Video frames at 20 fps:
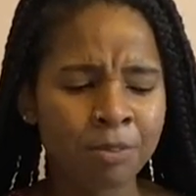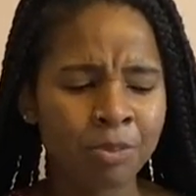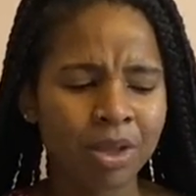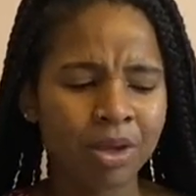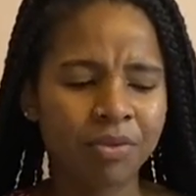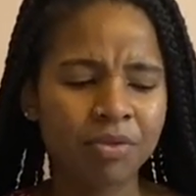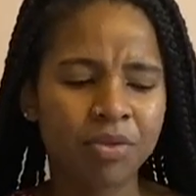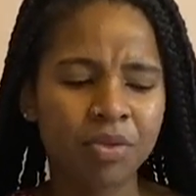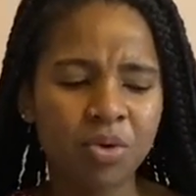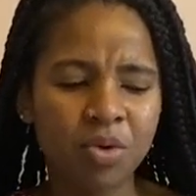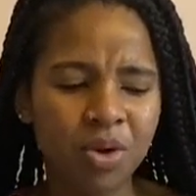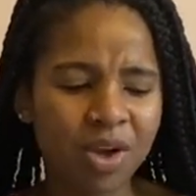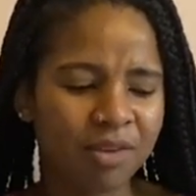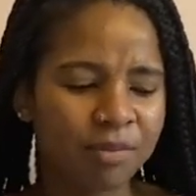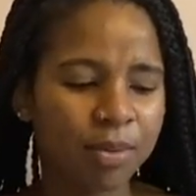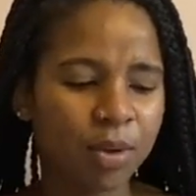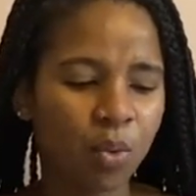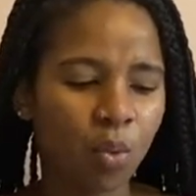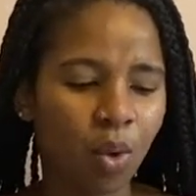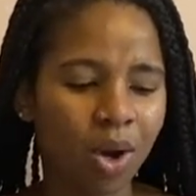If you have
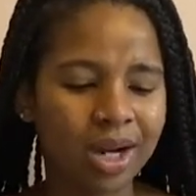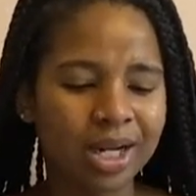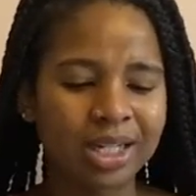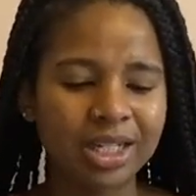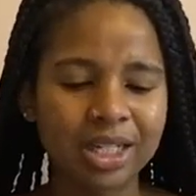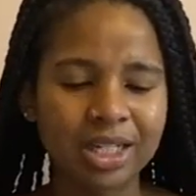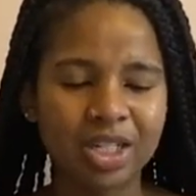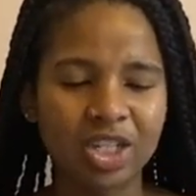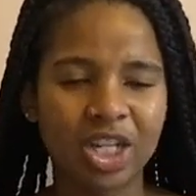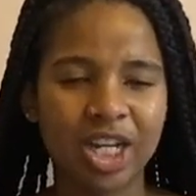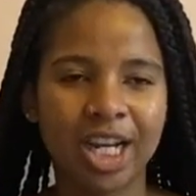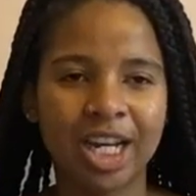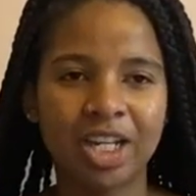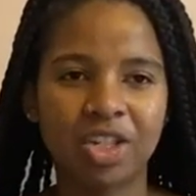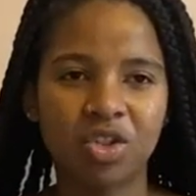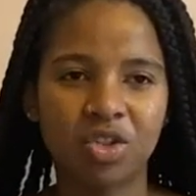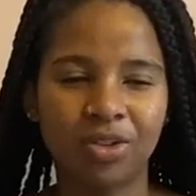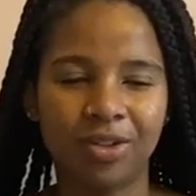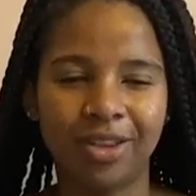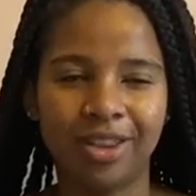been wanting to
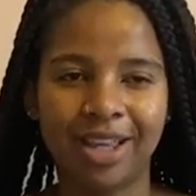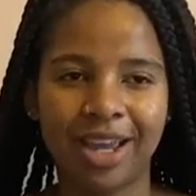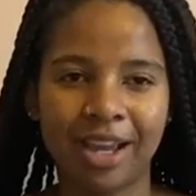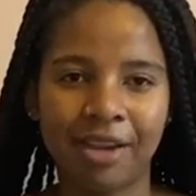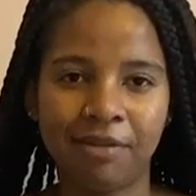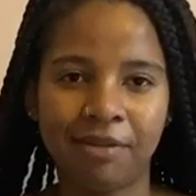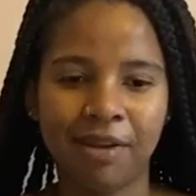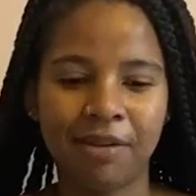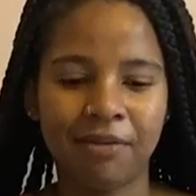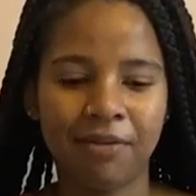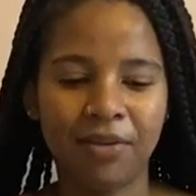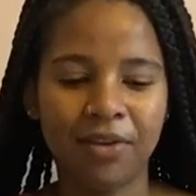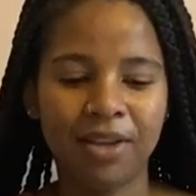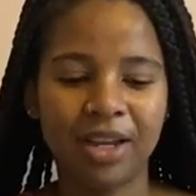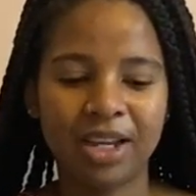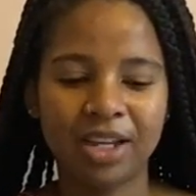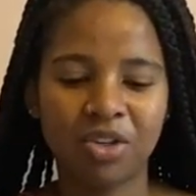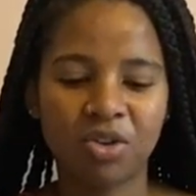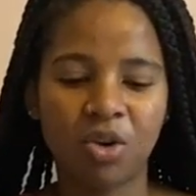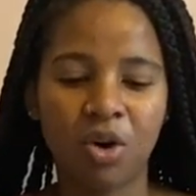change your life, I feel
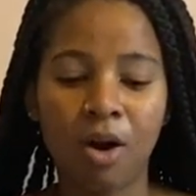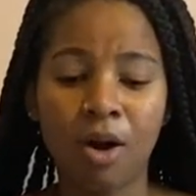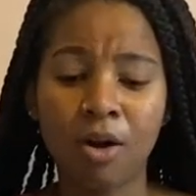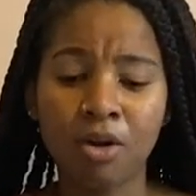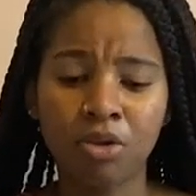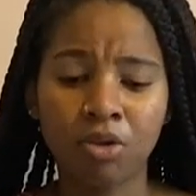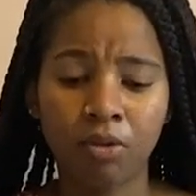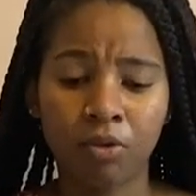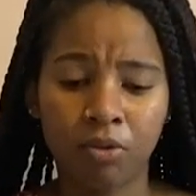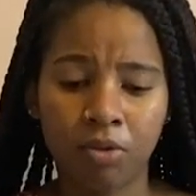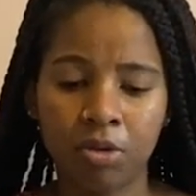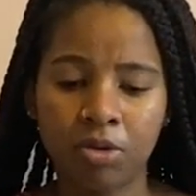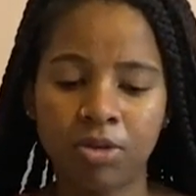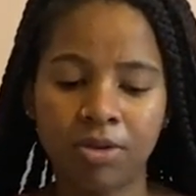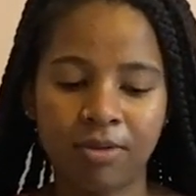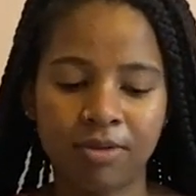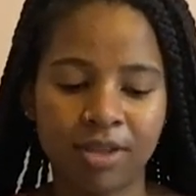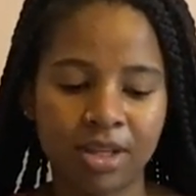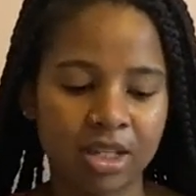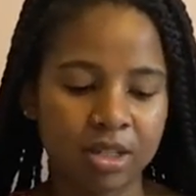like you're on the verge
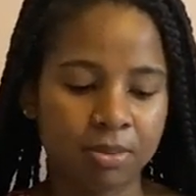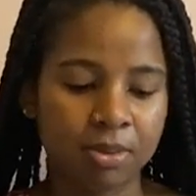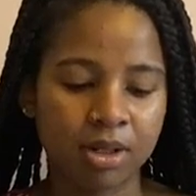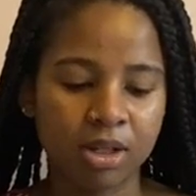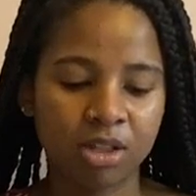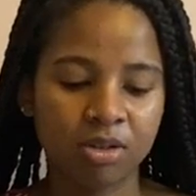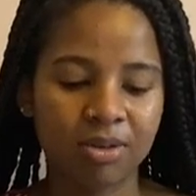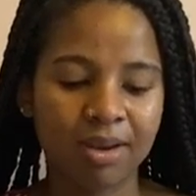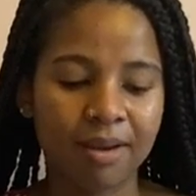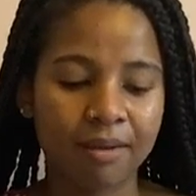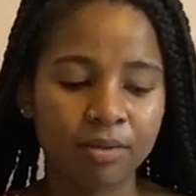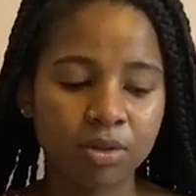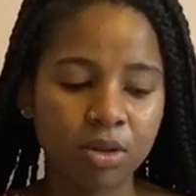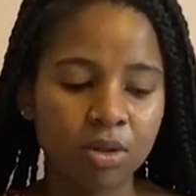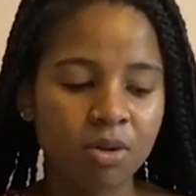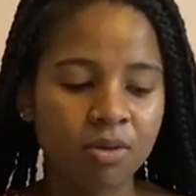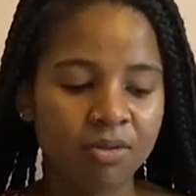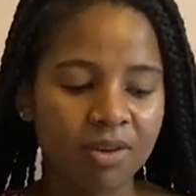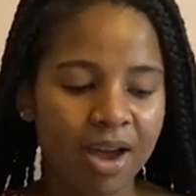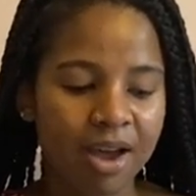of this, because we have
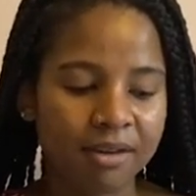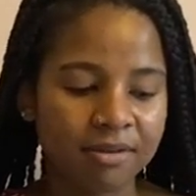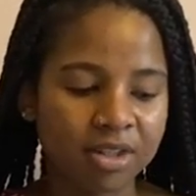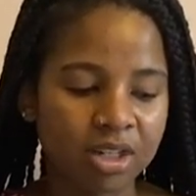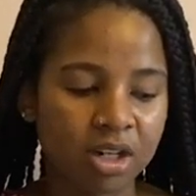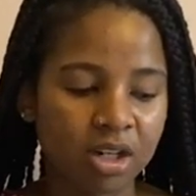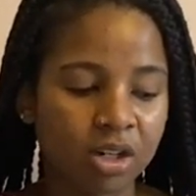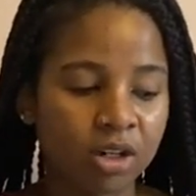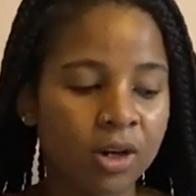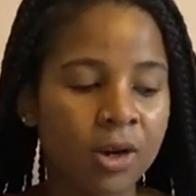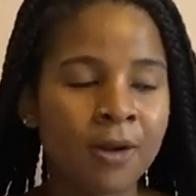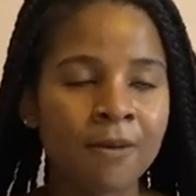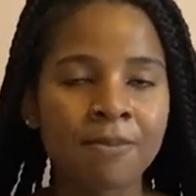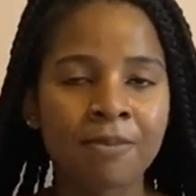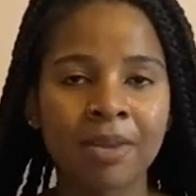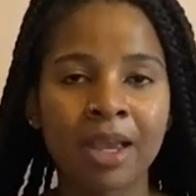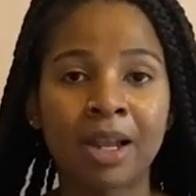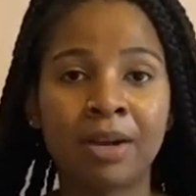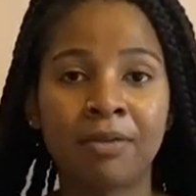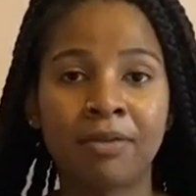2 5s here,
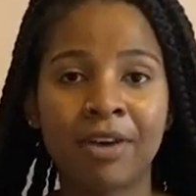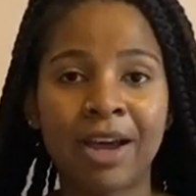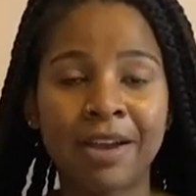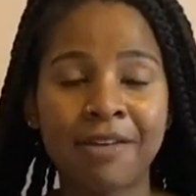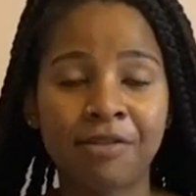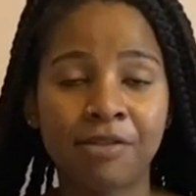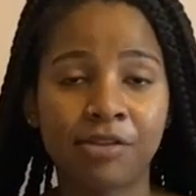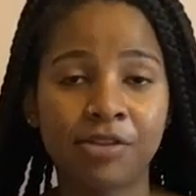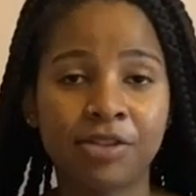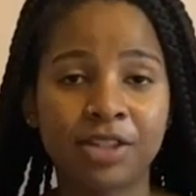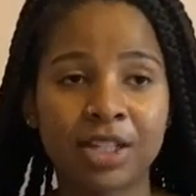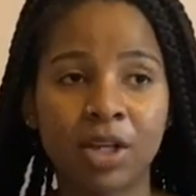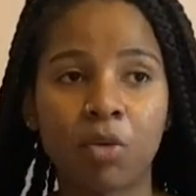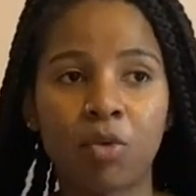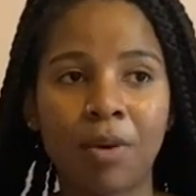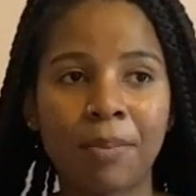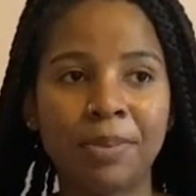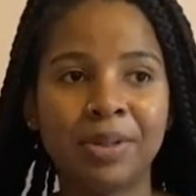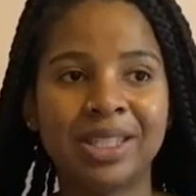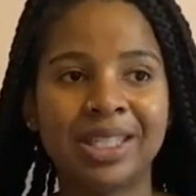and 5s
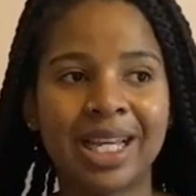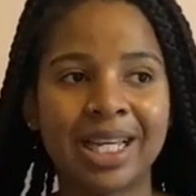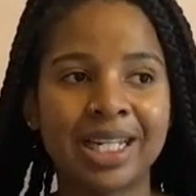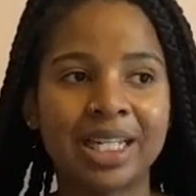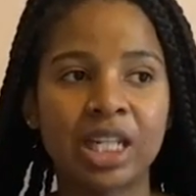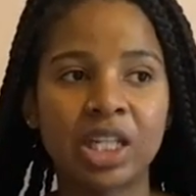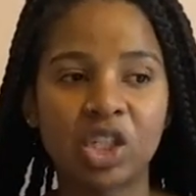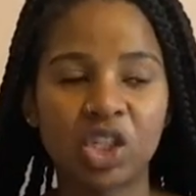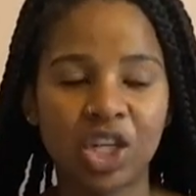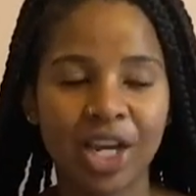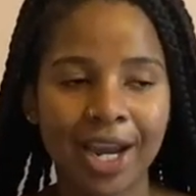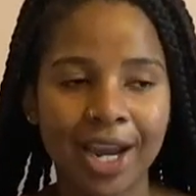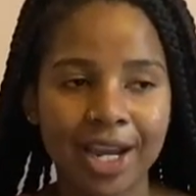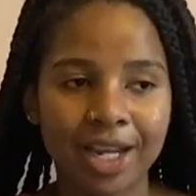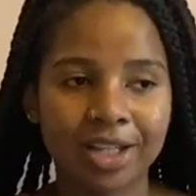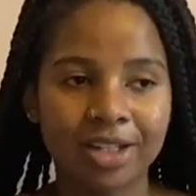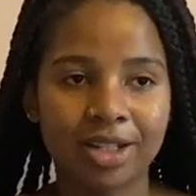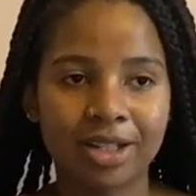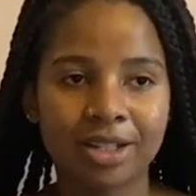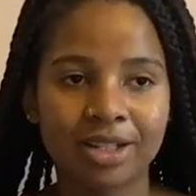represent
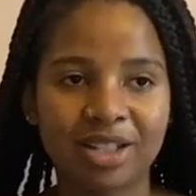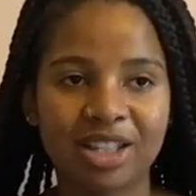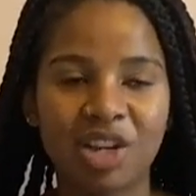changes.